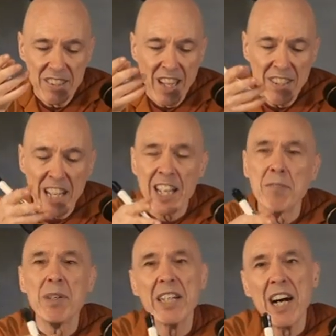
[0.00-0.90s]
then they
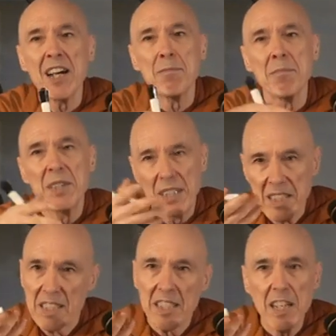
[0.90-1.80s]
can become
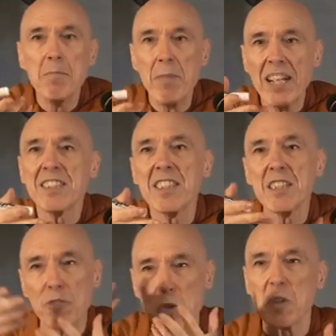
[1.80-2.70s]
a
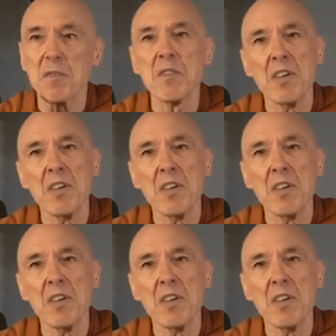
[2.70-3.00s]
basis for